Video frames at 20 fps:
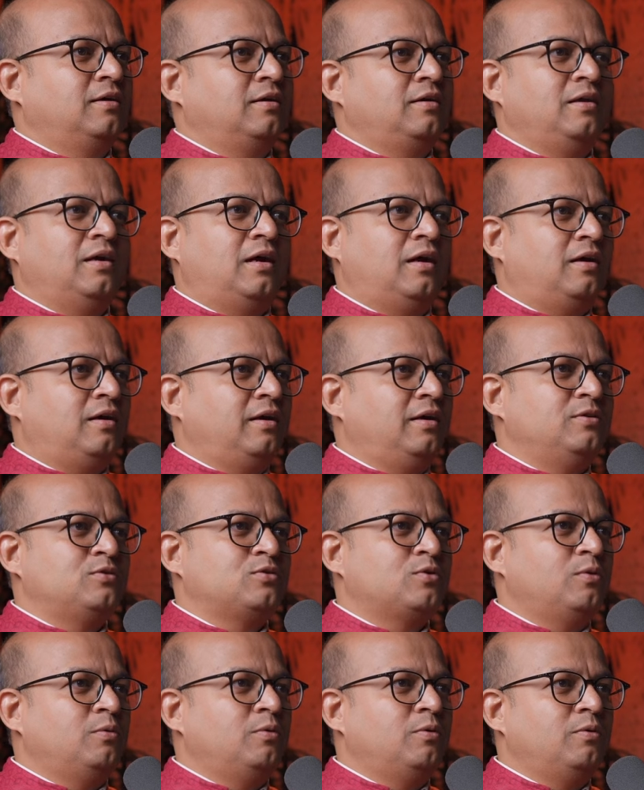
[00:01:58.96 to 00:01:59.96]
Yeah. And
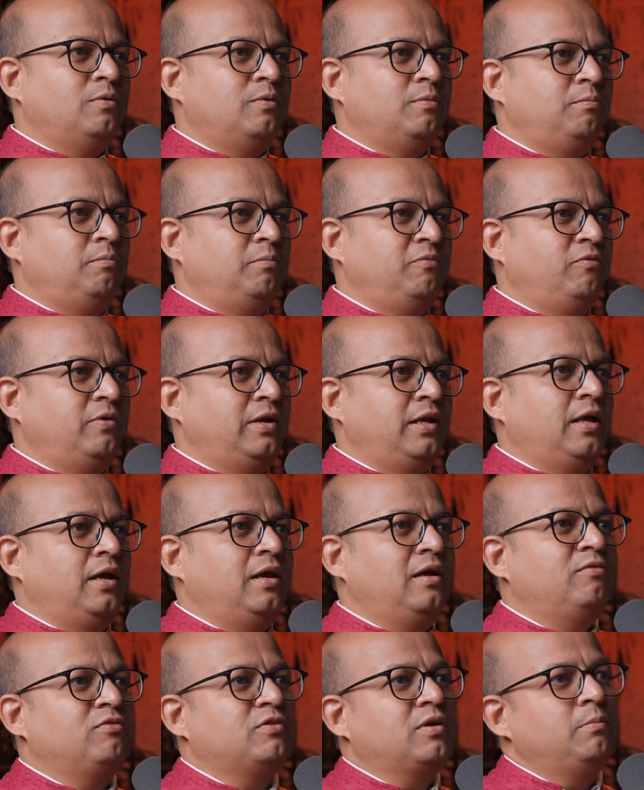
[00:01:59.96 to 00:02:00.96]
so mm, when I
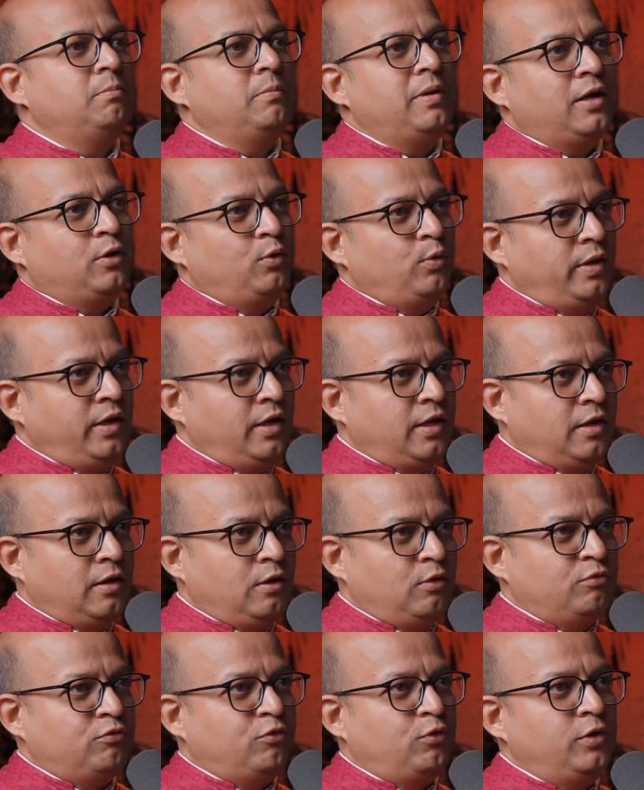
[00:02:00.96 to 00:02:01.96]
have come back to India
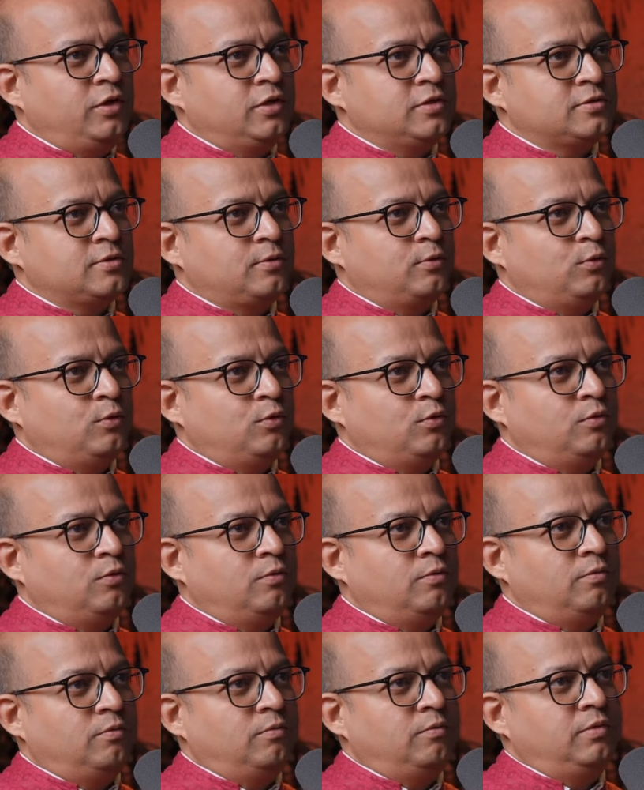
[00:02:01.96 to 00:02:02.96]
now 4 years
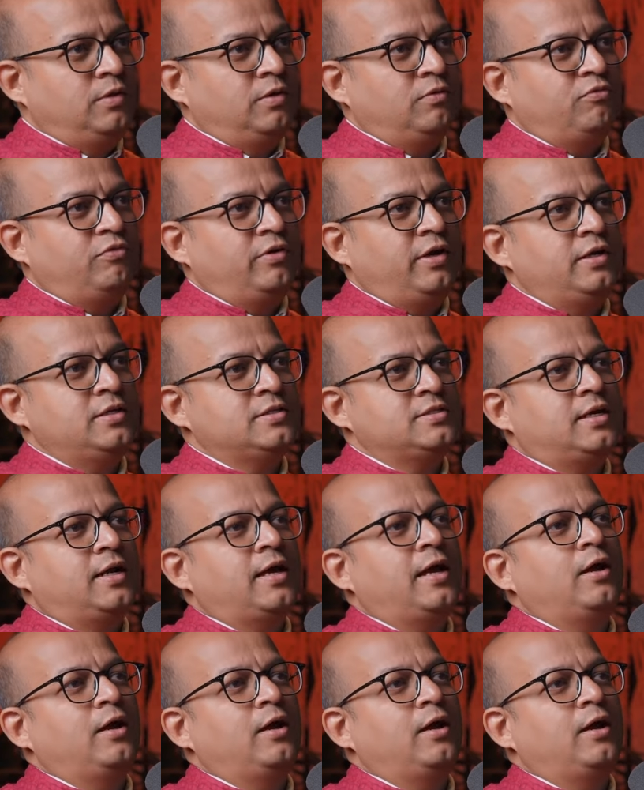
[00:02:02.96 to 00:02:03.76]
ago, the friends that